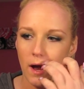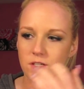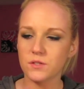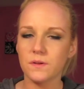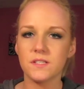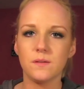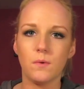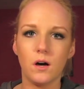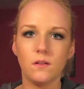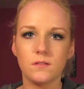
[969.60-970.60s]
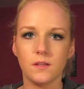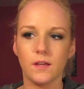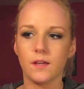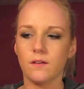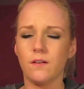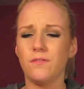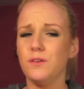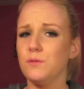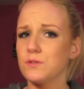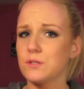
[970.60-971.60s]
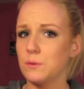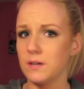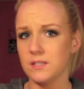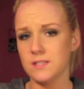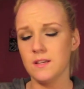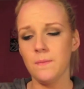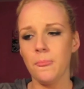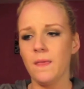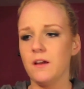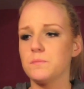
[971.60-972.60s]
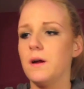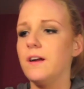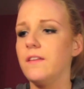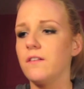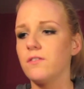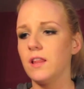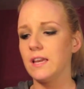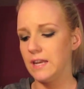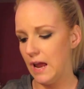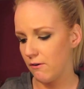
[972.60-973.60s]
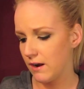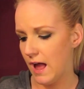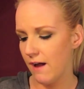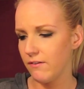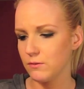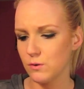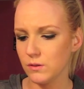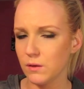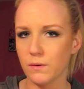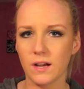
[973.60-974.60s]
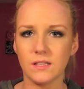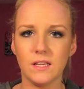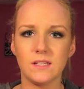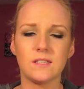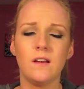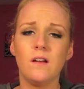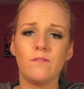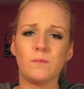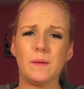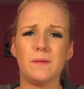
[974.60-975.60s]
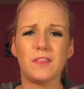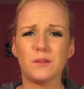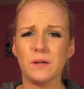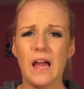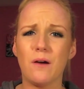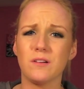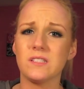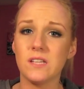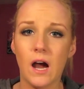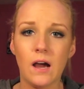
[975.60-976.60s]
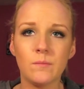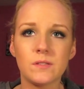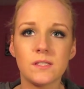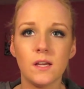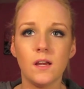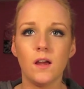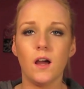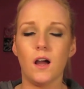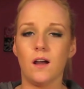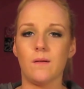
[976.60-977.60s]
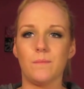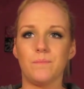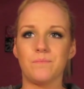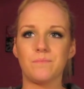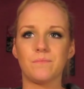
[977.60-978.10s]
just went to the mall to like a few stores. I was probably there for like an hour and a half. I was only wearing these for maybe 3 hours tops. And